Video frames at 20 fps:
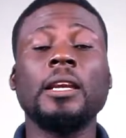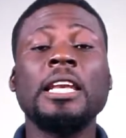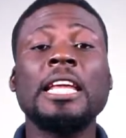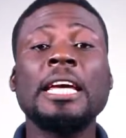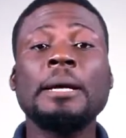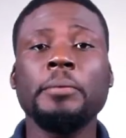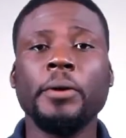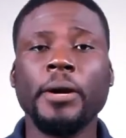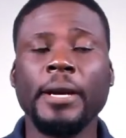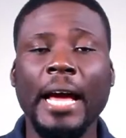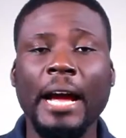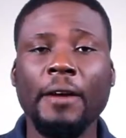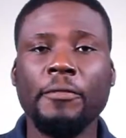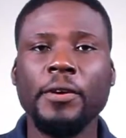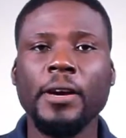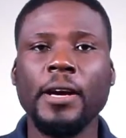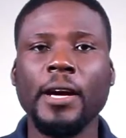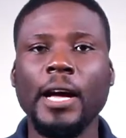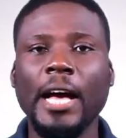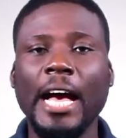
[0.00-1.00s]
labor in
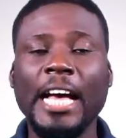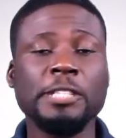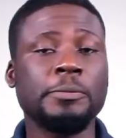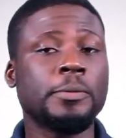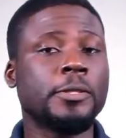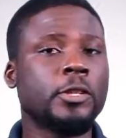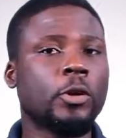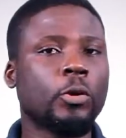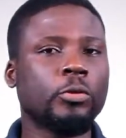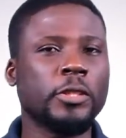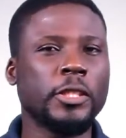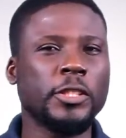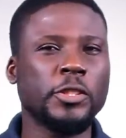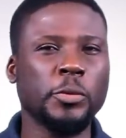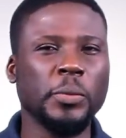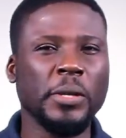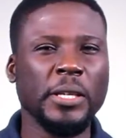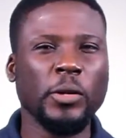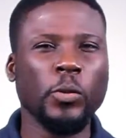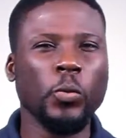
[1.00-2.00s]
Africa has been noted
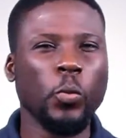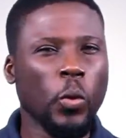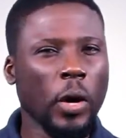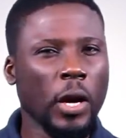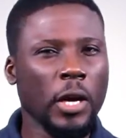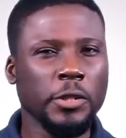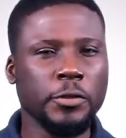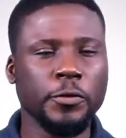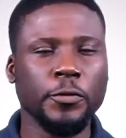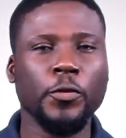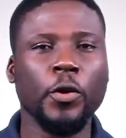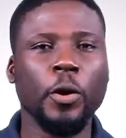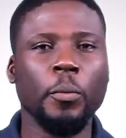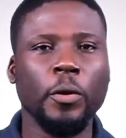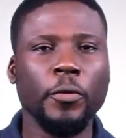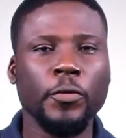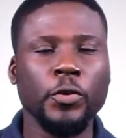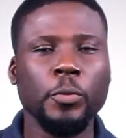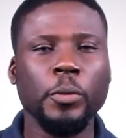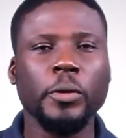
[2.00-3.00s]
to be the worst form
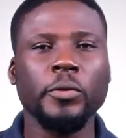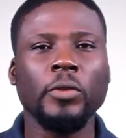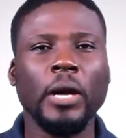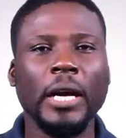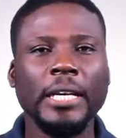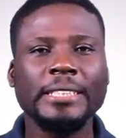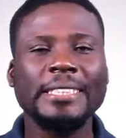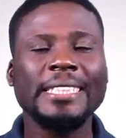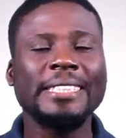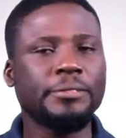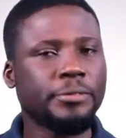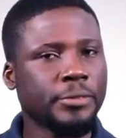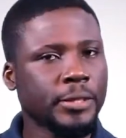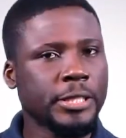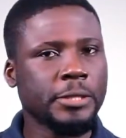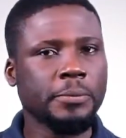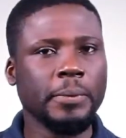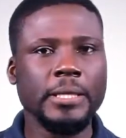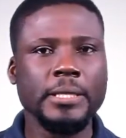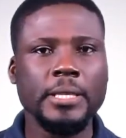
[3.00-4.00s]
of human rights
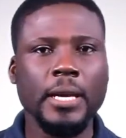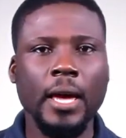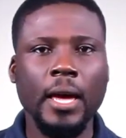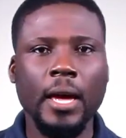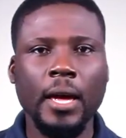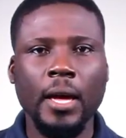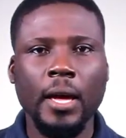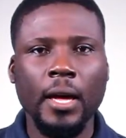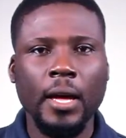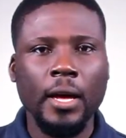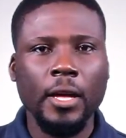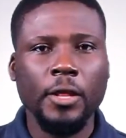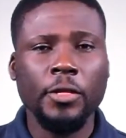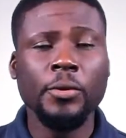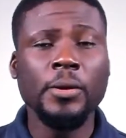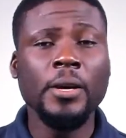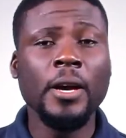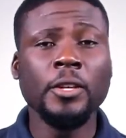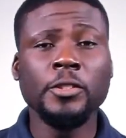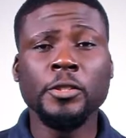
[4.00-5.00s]
infringement.
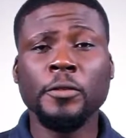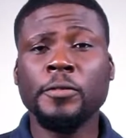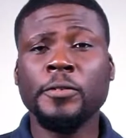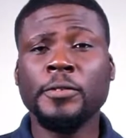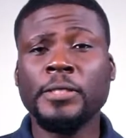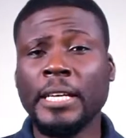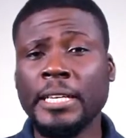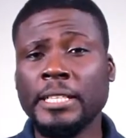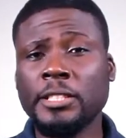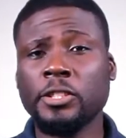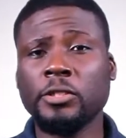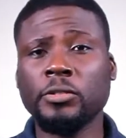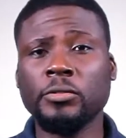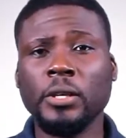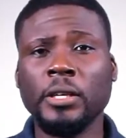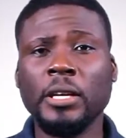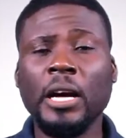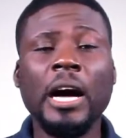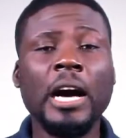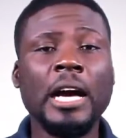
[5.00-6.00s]
Three out of ten
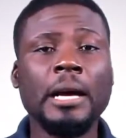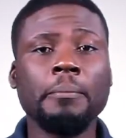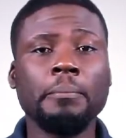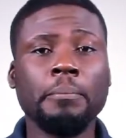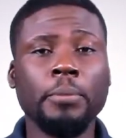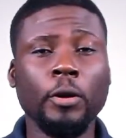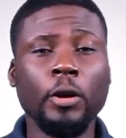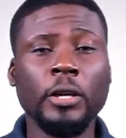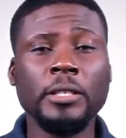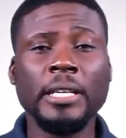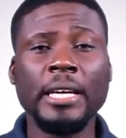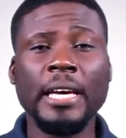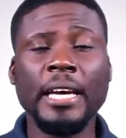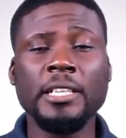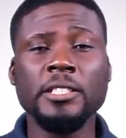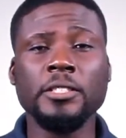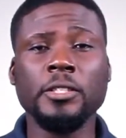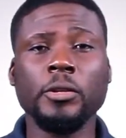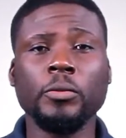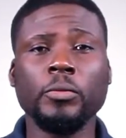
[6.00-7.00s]
children are employed
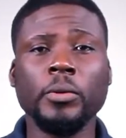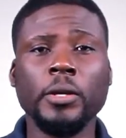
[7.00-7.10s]
against their